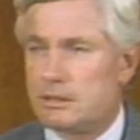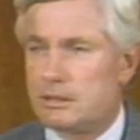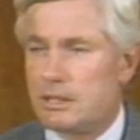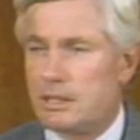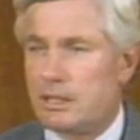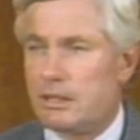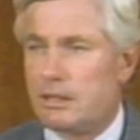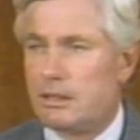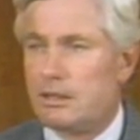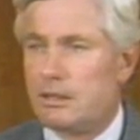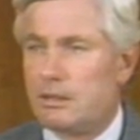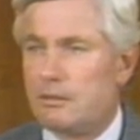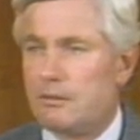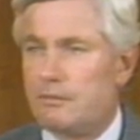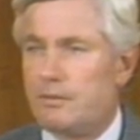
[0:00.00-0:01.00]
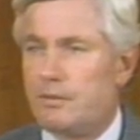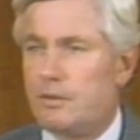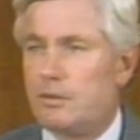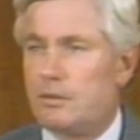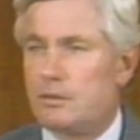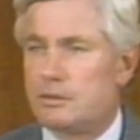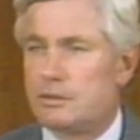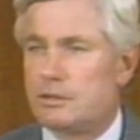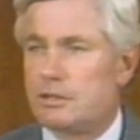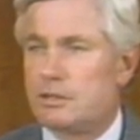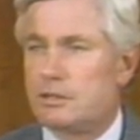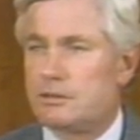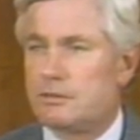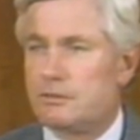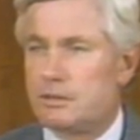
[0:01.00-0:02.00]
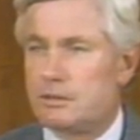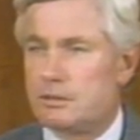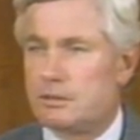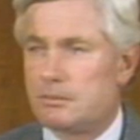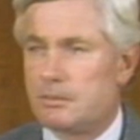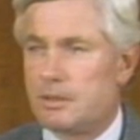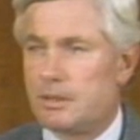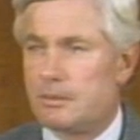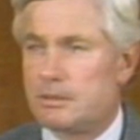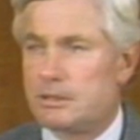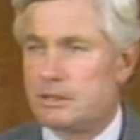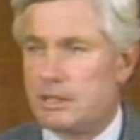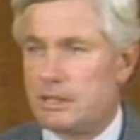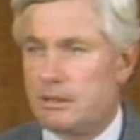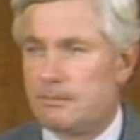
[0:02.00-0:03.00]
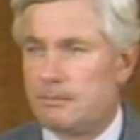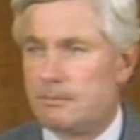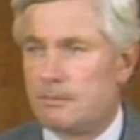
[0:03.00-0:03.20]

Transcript: as a futile search for supremacy?